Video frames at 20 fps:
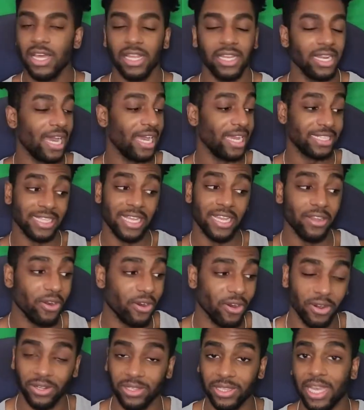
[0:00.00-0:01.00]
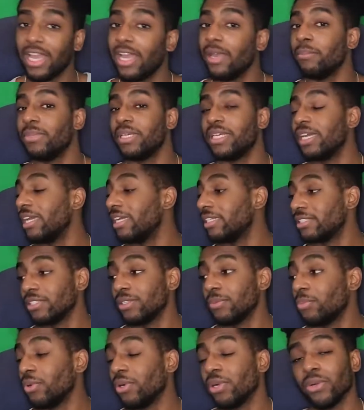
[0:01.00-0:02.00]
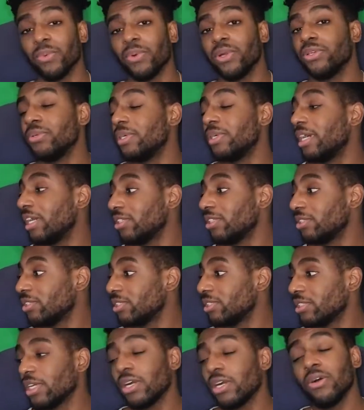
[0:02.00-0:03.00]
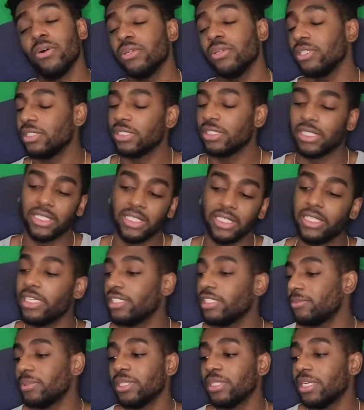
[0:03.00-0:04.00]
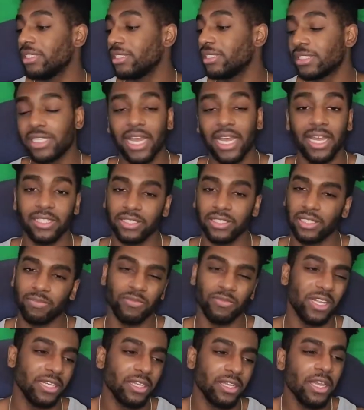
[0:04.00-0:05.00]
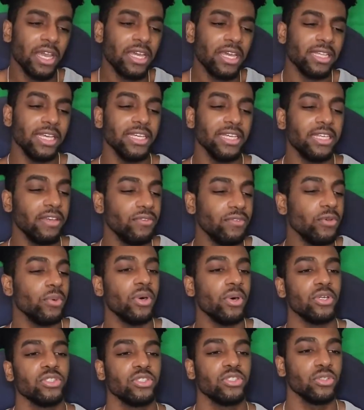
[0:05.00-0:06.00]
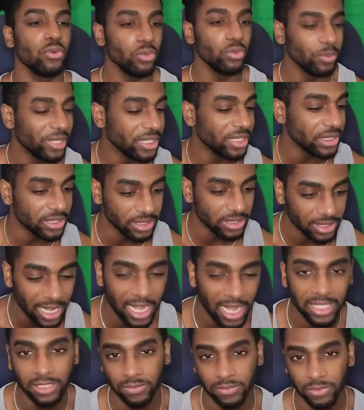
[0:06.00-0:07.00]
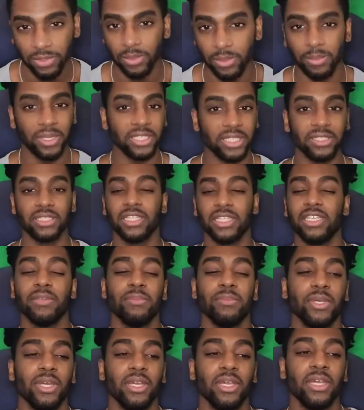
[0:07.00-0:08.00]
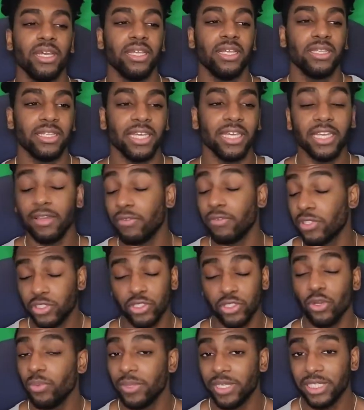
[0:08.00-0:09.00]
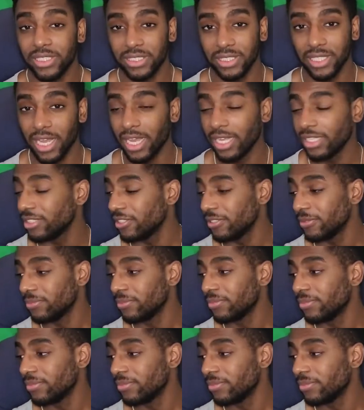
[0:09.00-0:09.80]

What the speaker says: like they are in the NBA, to the point where you guys are just like, oh, this is an ESPN stat stuff. Like, they give you all so many stats for the men's game. They give us so many stats